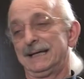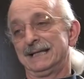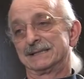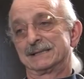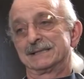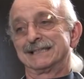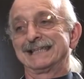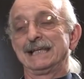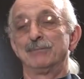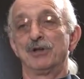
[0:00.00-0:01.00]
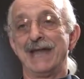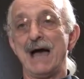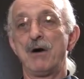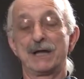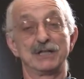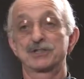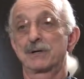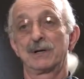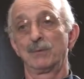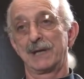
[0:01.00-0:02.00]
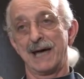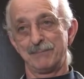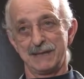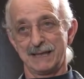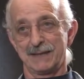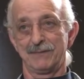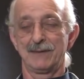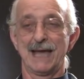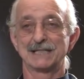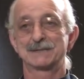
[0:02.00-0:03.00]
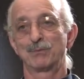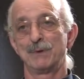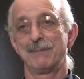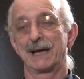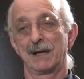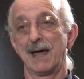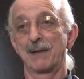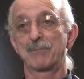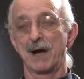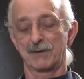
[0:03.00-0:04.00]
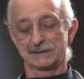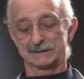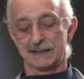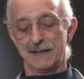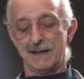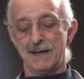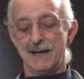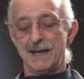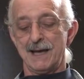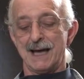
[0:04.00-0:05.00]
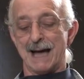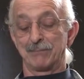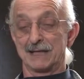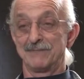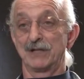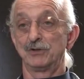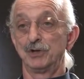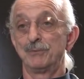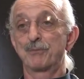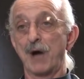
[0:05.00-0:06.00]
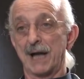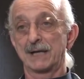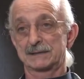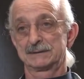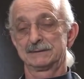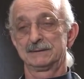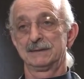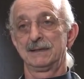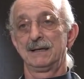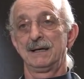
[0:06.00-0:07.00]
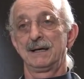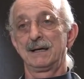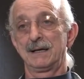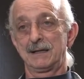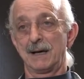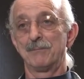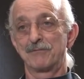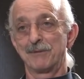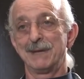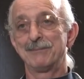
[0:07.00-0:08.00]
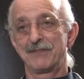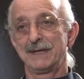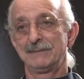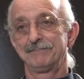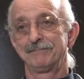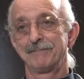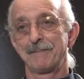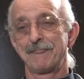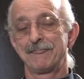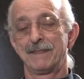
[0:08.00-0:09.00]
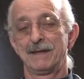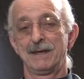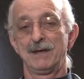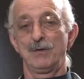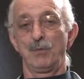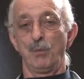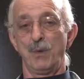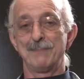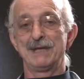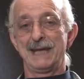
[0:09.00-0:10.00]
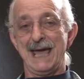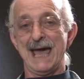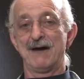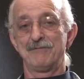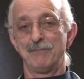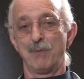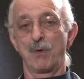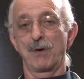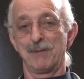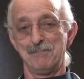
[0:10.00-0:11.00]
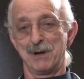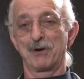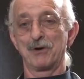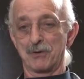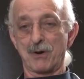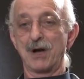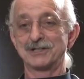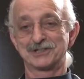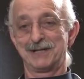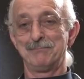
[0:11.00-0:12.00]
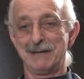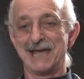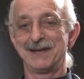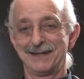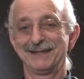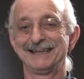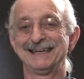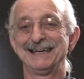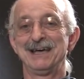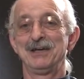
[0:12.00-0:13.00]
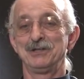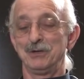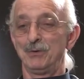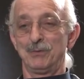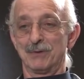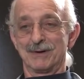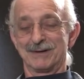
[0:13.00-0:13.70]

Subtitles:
is sustainable now, and it certainly will not be as we make a lot of progress. I believe that good products come from empathy. Women have more mirror neurons than men. The